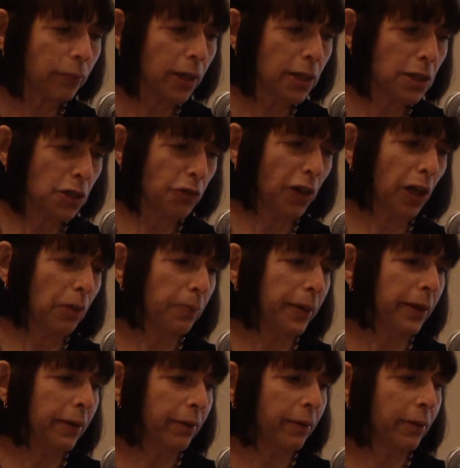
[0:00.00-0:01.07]

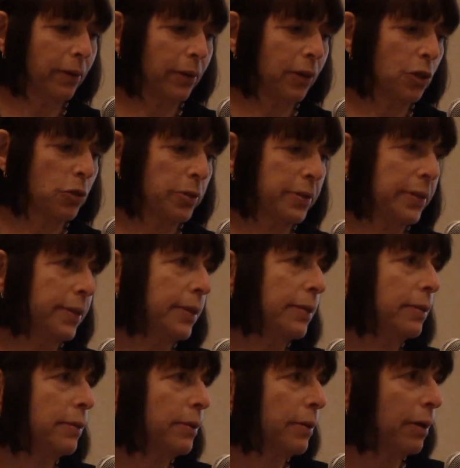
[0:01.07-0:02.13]
Developing Literacy
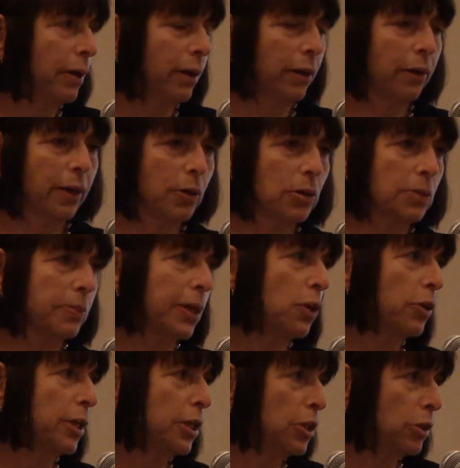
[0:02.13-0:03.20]
in Language
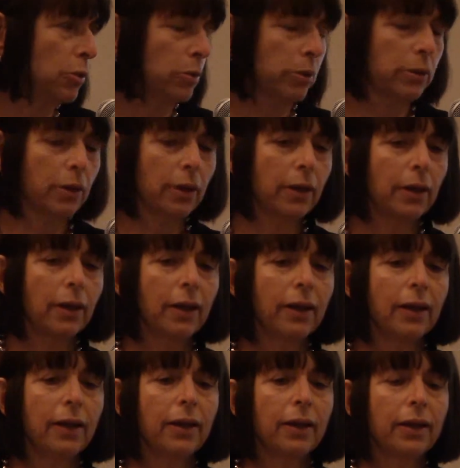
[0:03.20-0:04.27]
Minority Children.
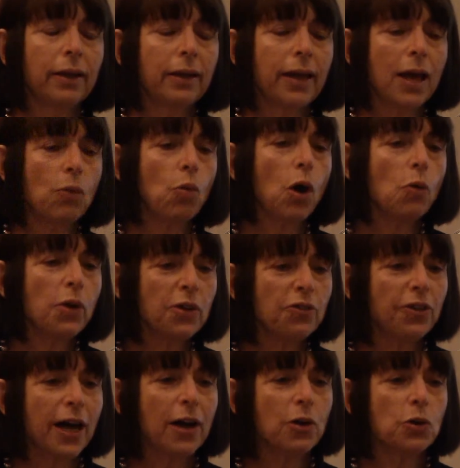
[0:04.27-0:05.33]
And what we
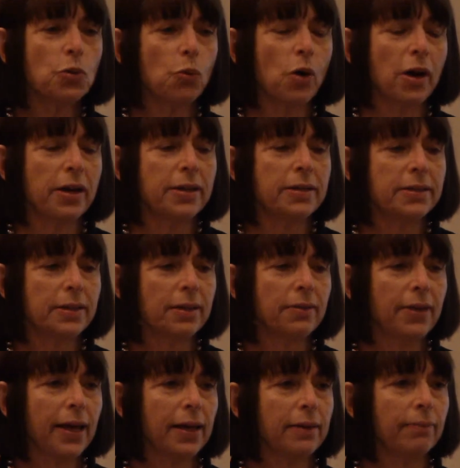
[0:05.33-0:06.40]
found was
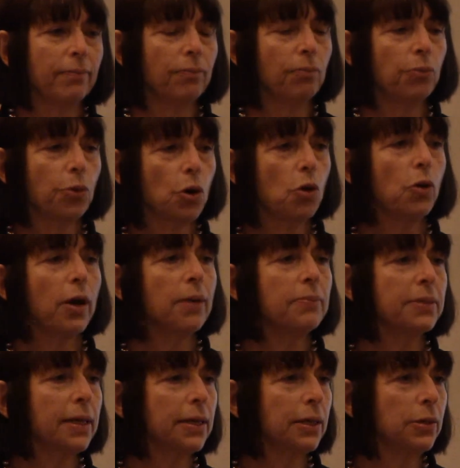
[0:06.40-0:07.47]
that programs
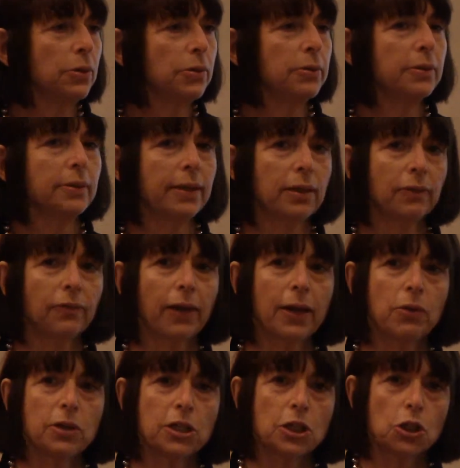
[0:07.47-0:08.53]
that used native
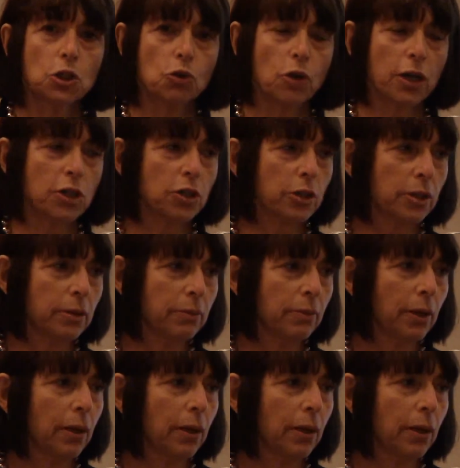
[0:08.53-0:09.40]
language instruction